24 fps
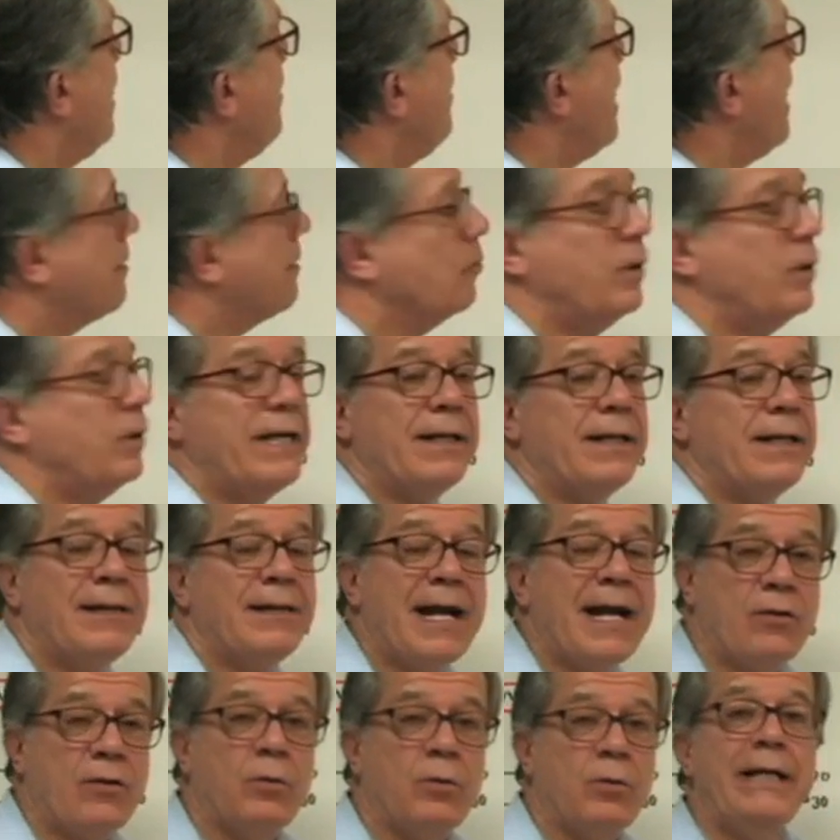And
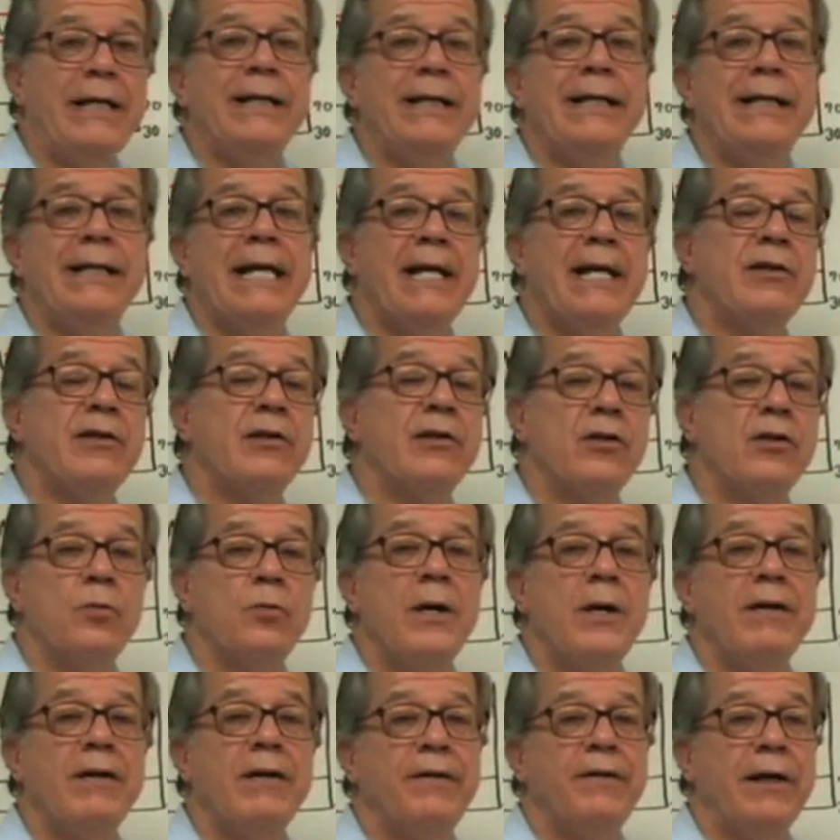that's what he indicates as
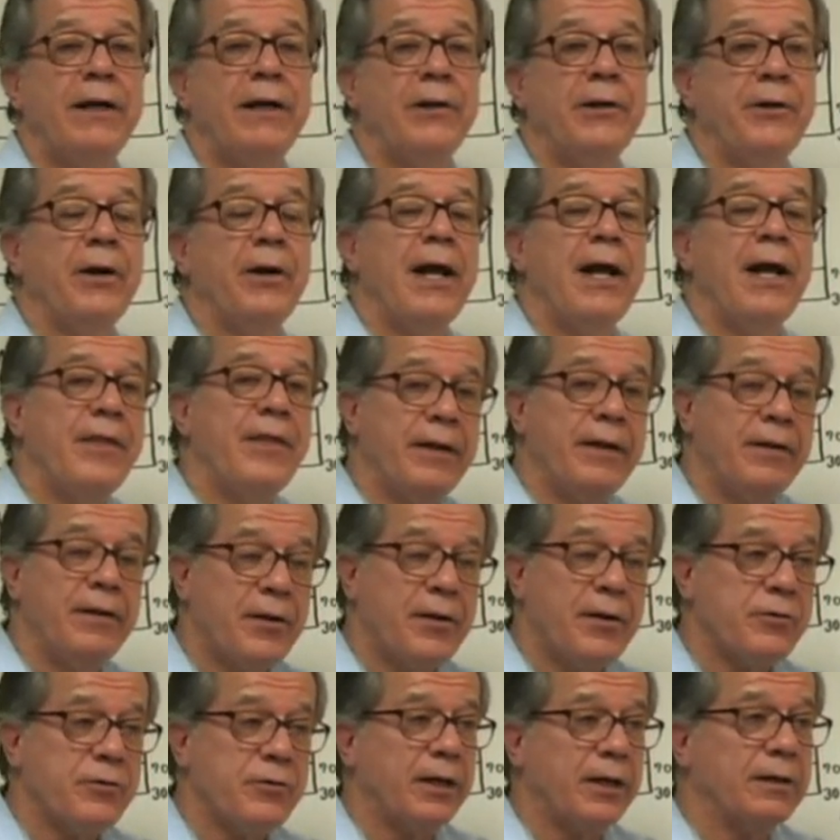swing failure, and
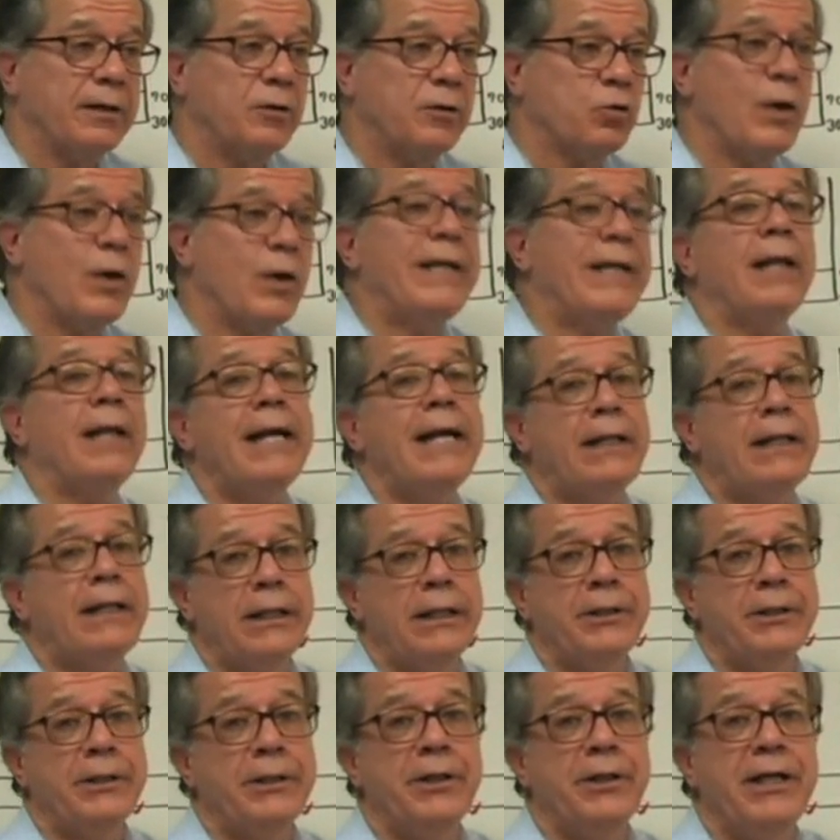there's a great
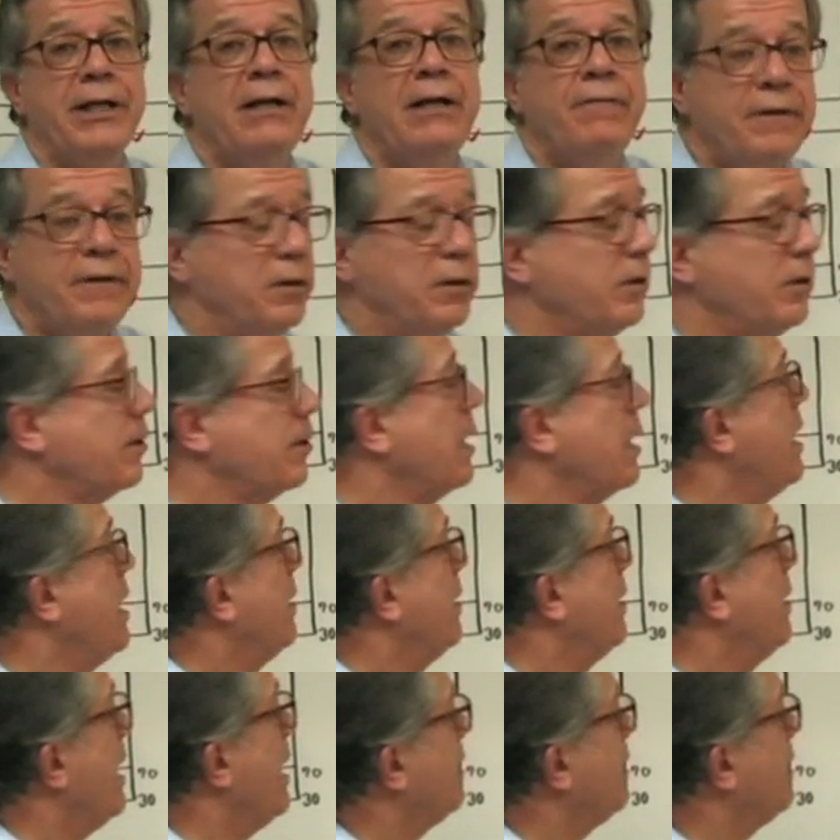likelihood, he feels,
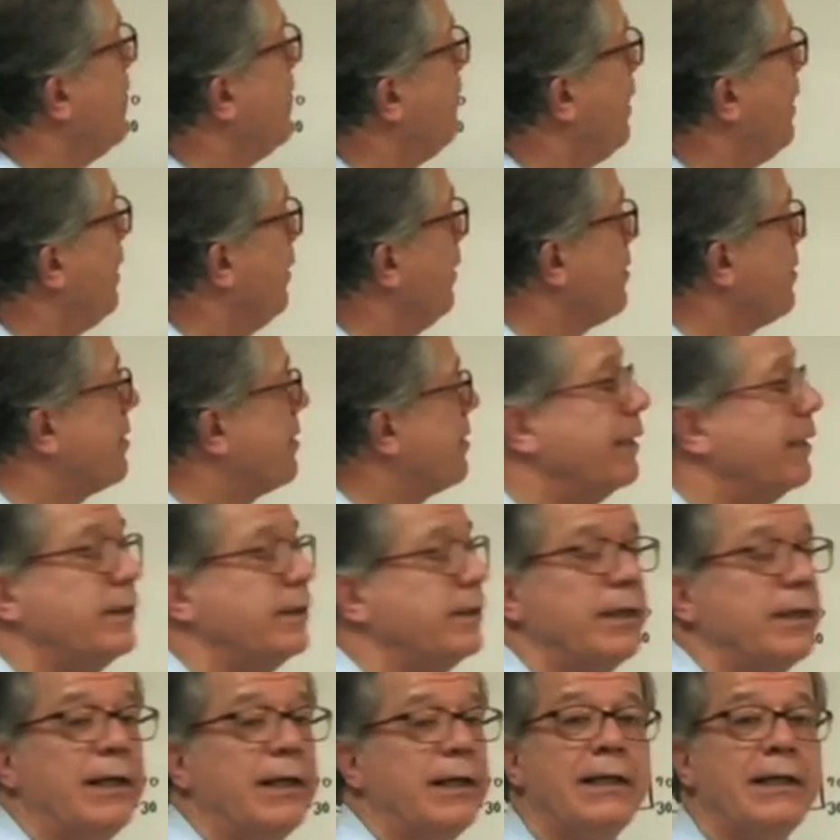that pair is
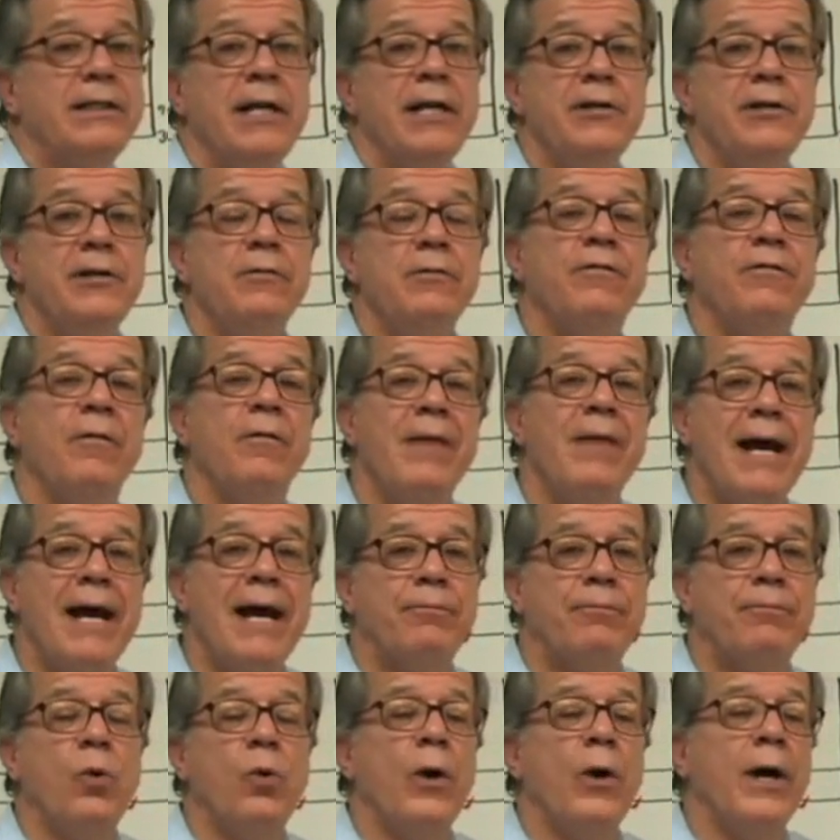then going to continue from
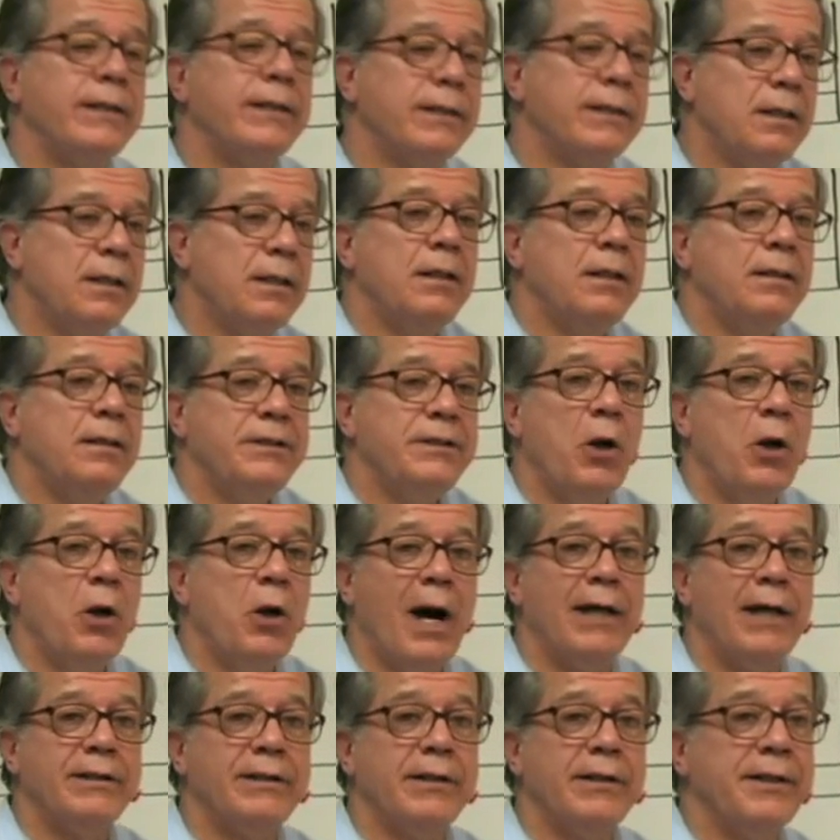that point,
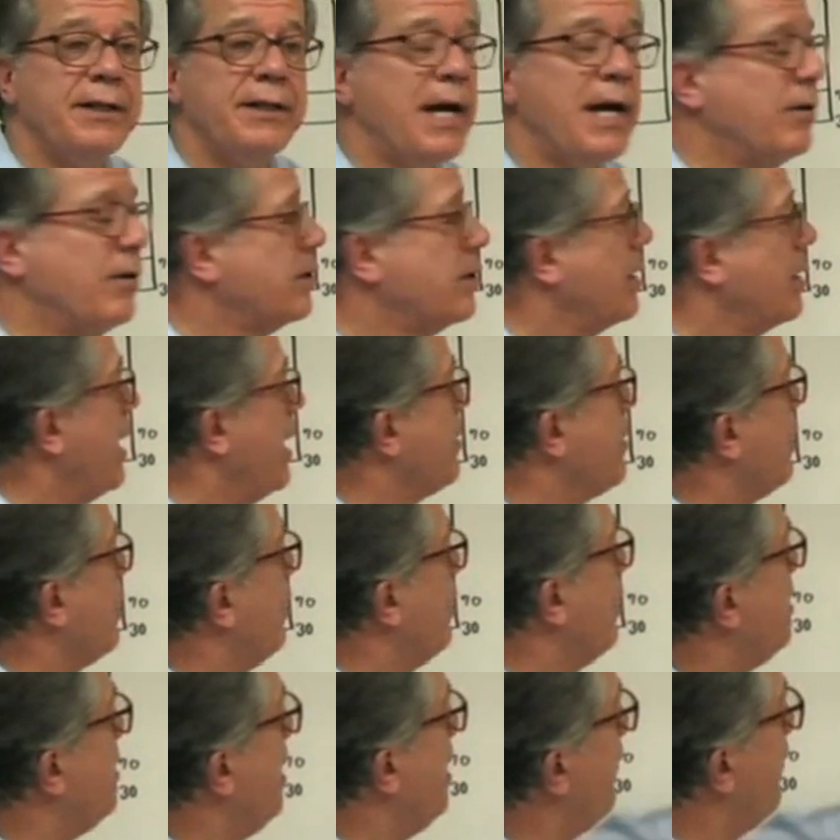onto the downside.
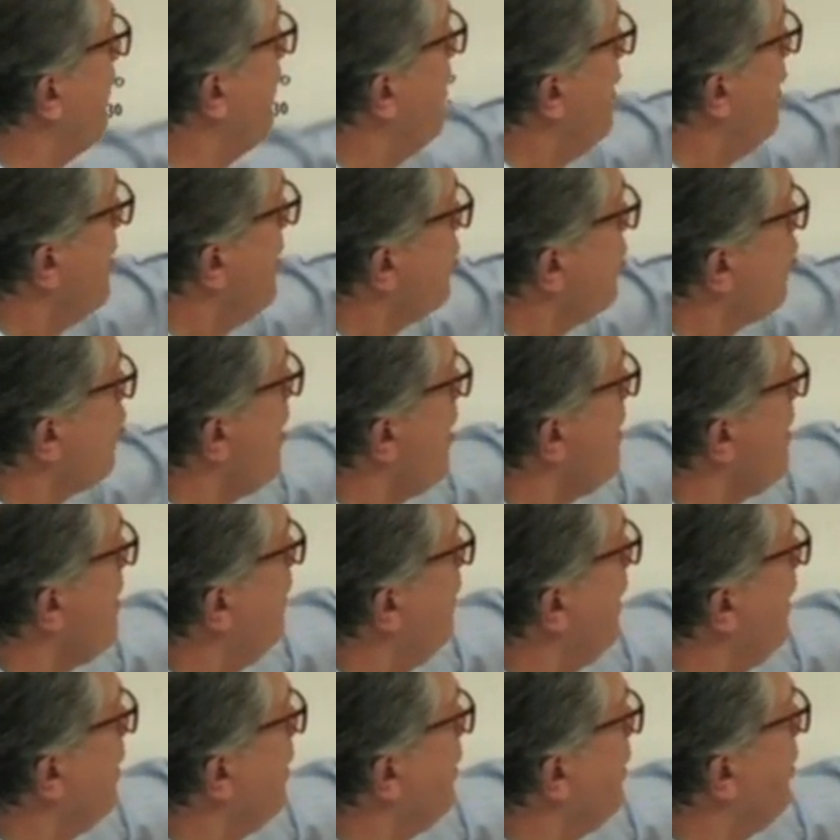So when you have
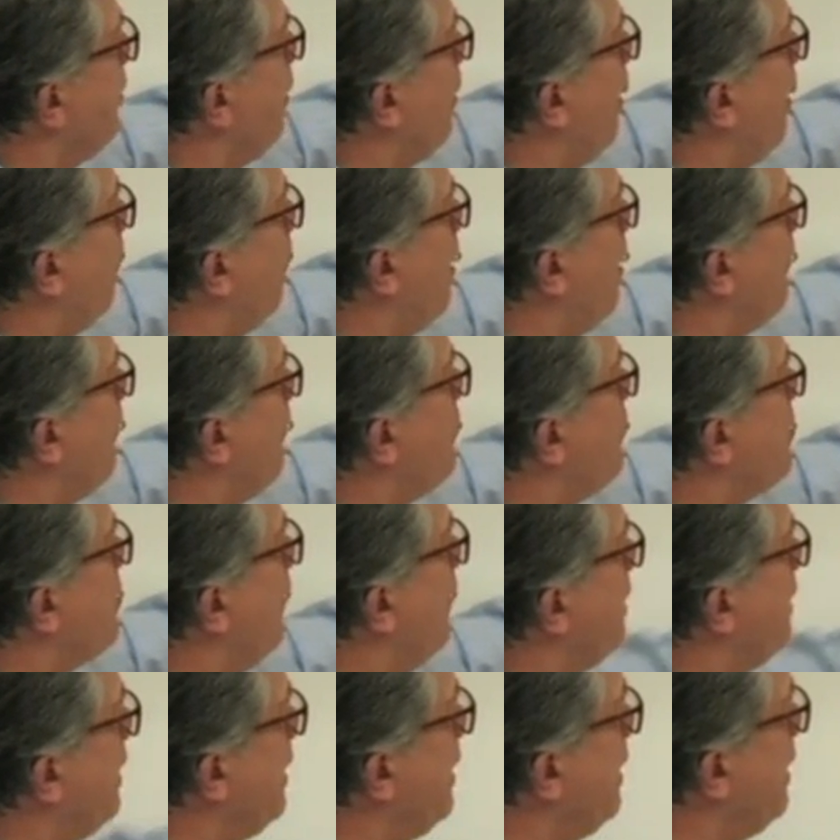swing failure above
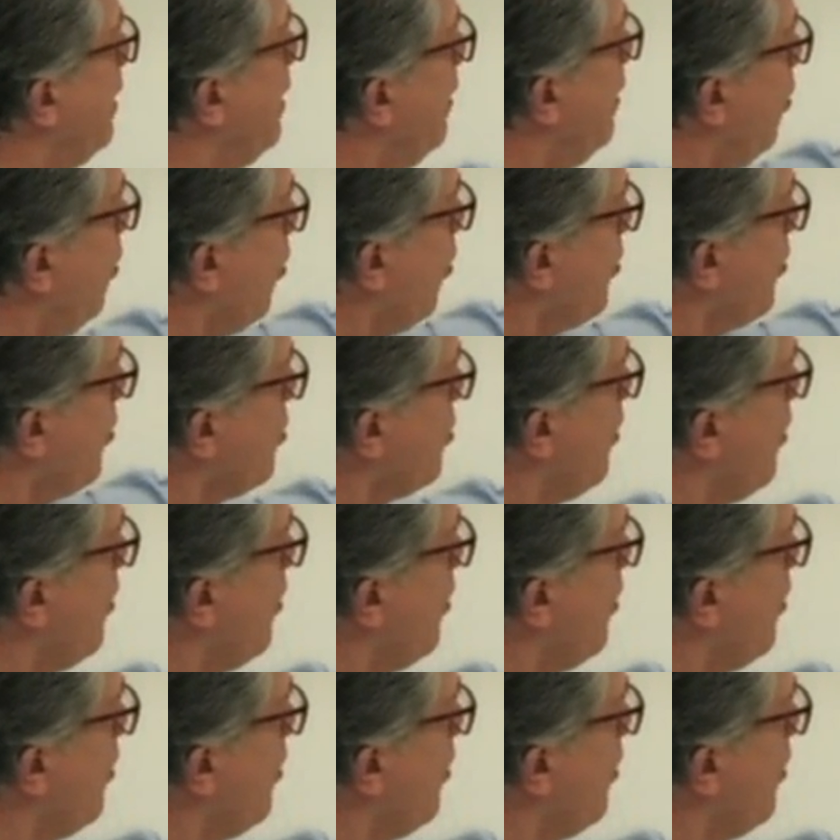70 or